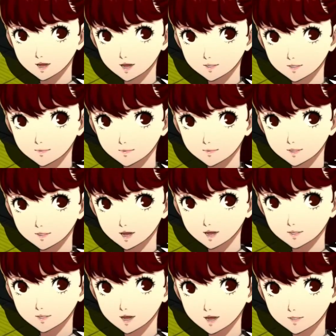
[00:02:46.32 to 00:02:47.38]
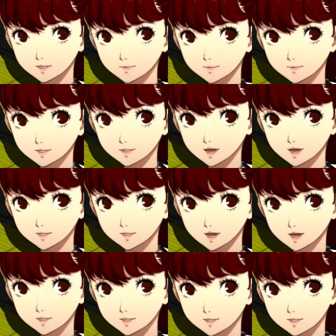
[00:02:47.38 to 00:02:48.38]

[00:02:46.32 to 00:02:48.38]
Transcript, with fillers: excuse me. My father's calling.